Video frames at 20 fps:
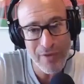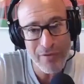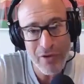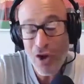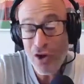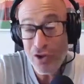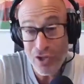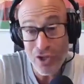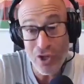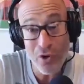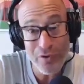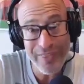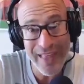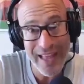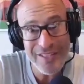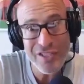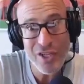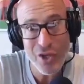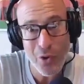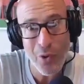You have, you know,
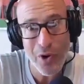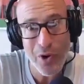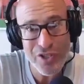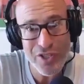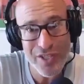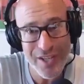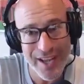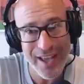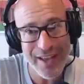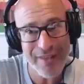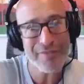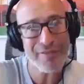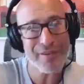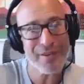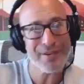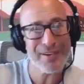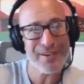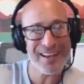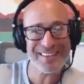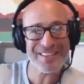that's a question I have
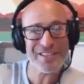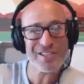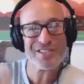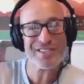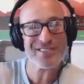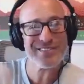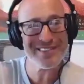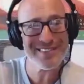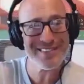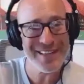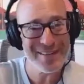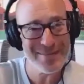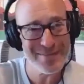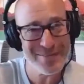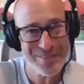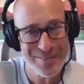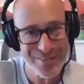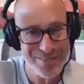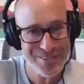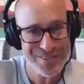for you. It just
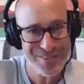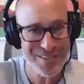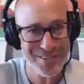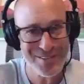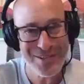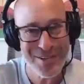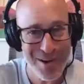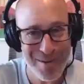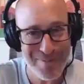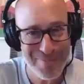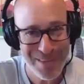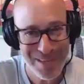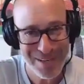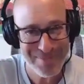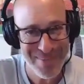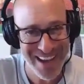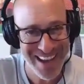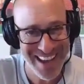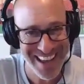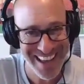dropped
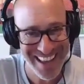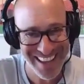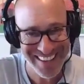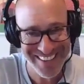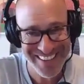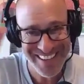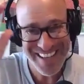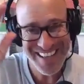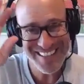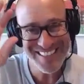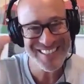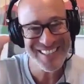in my head.